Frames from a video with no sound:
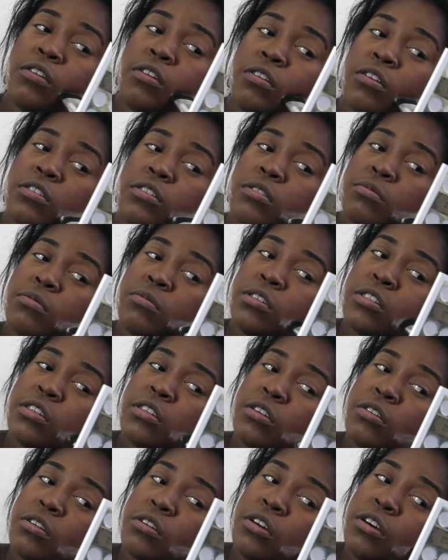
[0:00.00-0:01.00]
I've got some
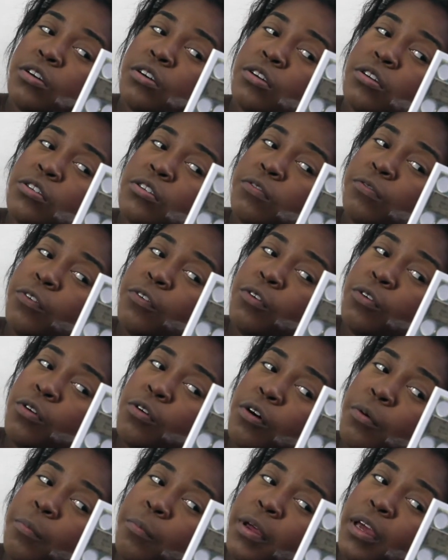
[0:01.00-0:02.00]
discount codes
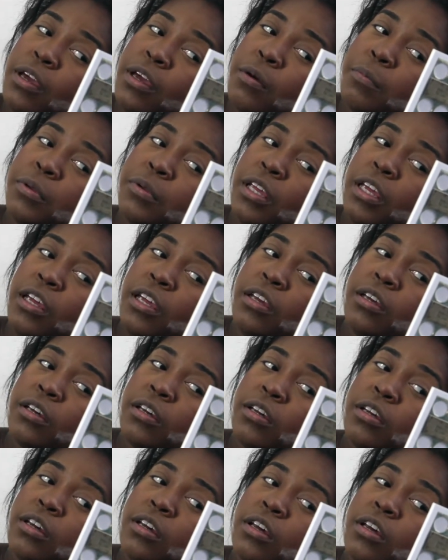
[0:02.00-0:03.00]
for Makeup Geek
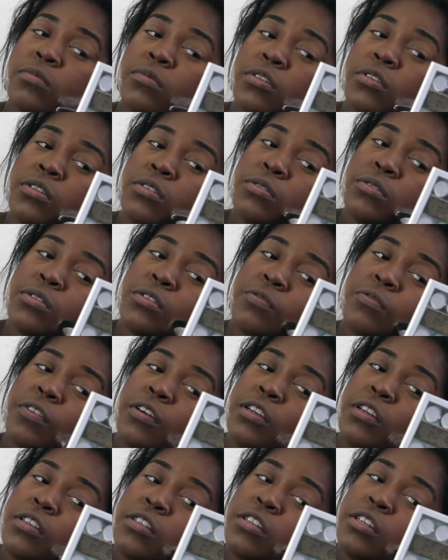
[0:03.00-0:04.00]
and also for
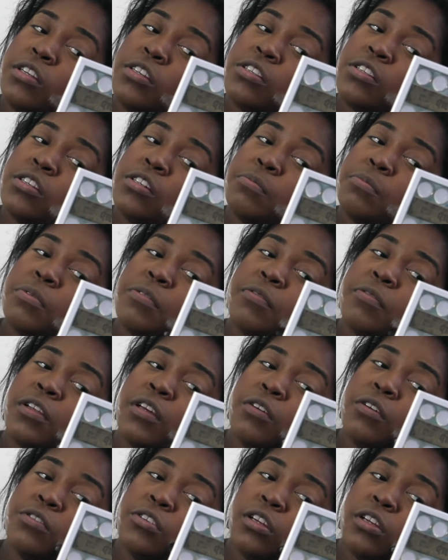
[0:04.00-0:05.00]
Anastasia, Beverly Hills.